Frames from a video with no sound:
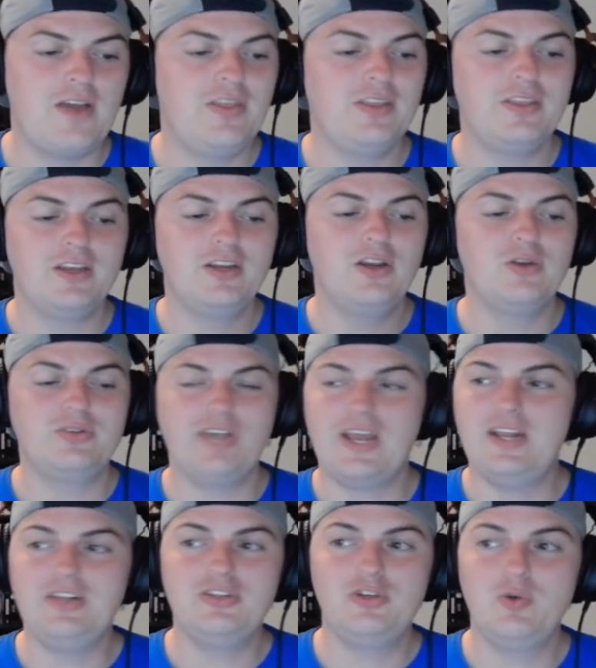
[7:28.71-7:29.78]
I think they can go
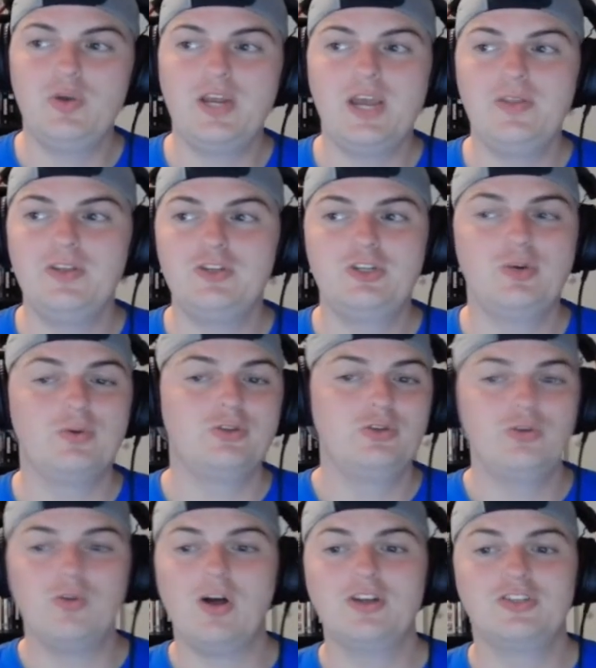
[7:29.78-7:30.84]
10 and 2 again this year with
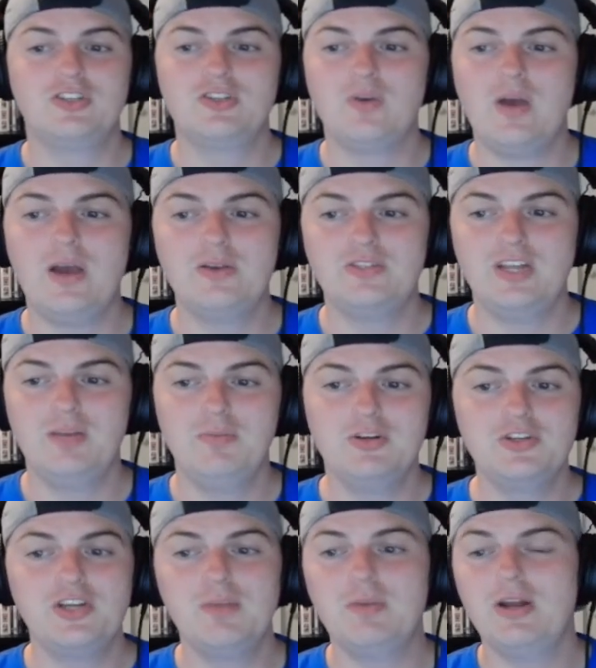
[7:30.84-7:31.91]
two losses to Ohio State,
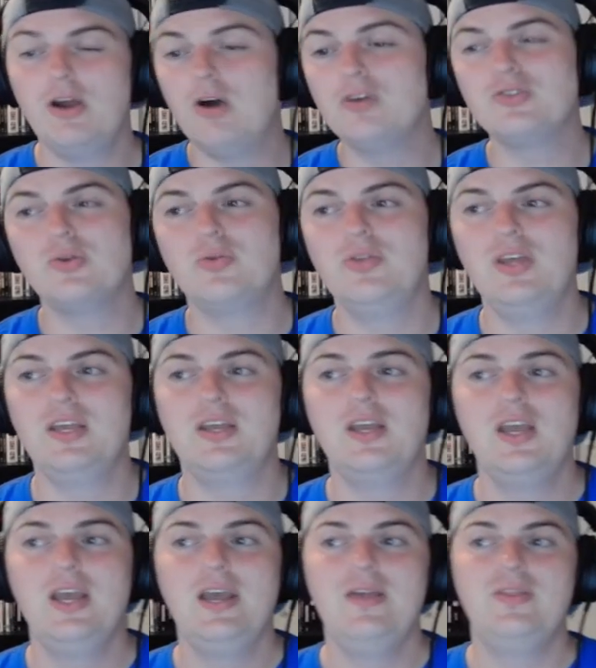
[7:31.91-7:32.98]
Michigan, but I also
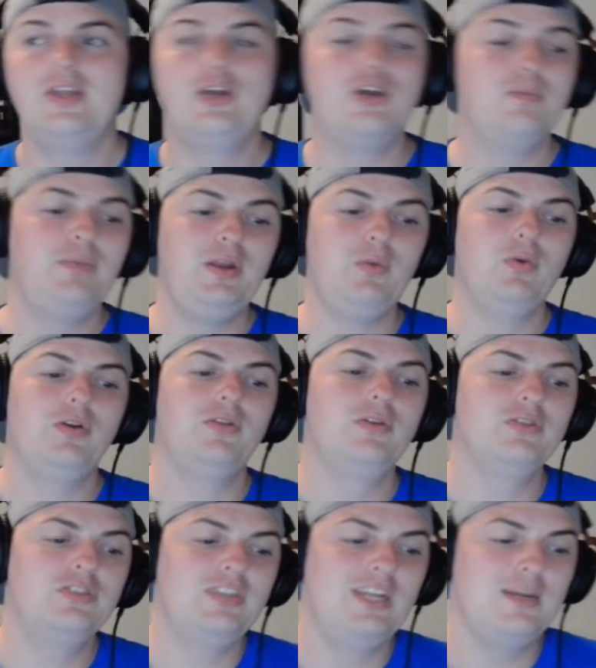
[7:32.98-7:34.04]
think they could beat one of
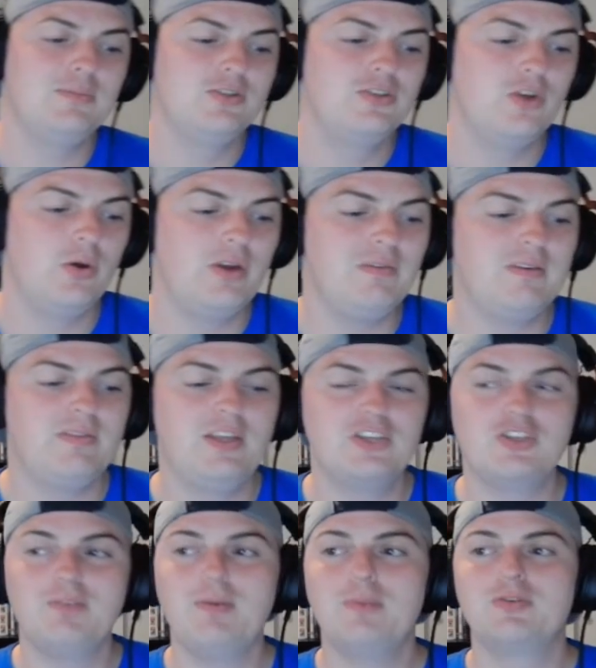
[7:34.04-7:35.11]
those teams. So even if they
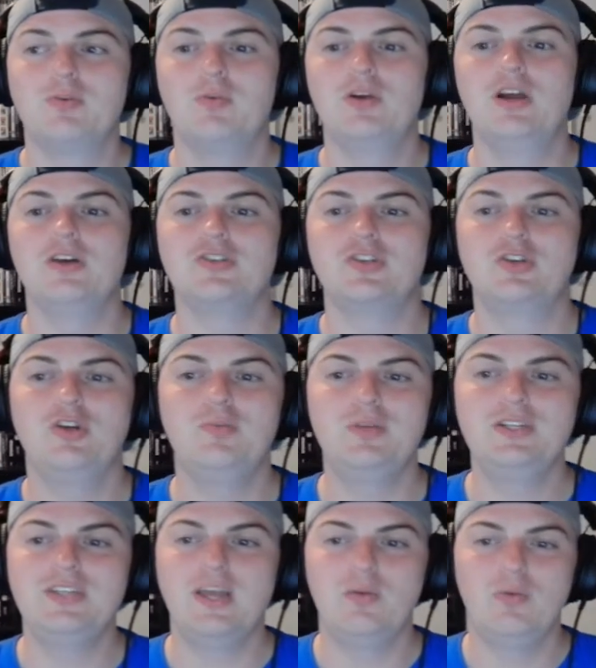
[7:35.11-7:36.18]
slip up somewhere else, it could
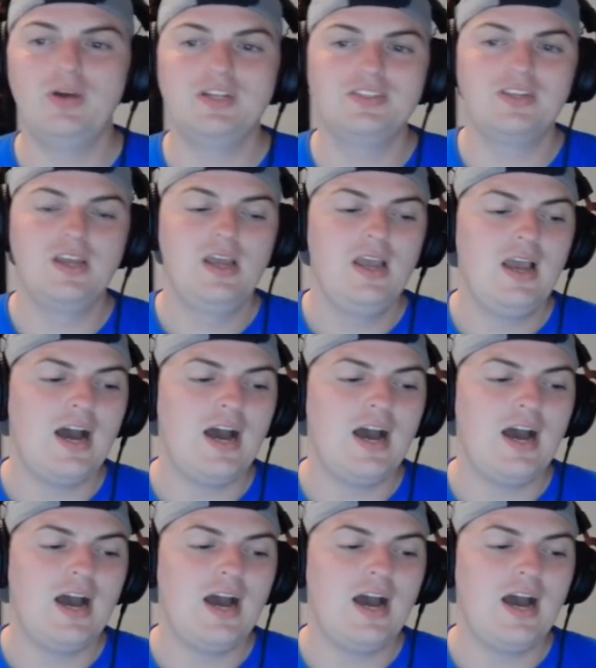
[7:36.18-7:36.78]
be 10 wins.